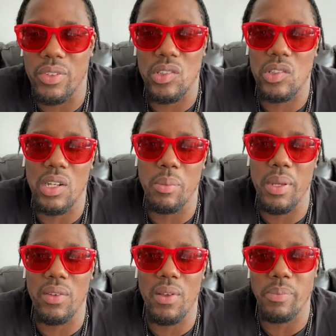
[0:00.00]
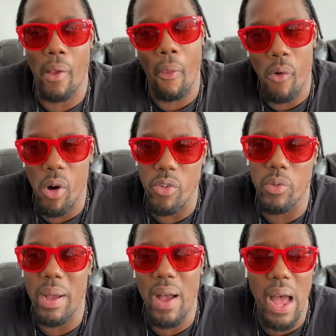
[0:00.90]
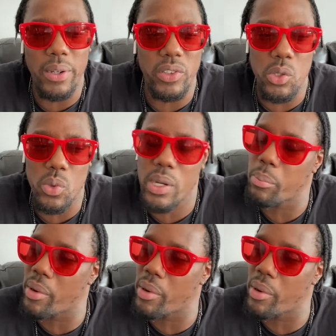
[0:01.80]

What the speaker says: is just gonna be something off about how he's doing it.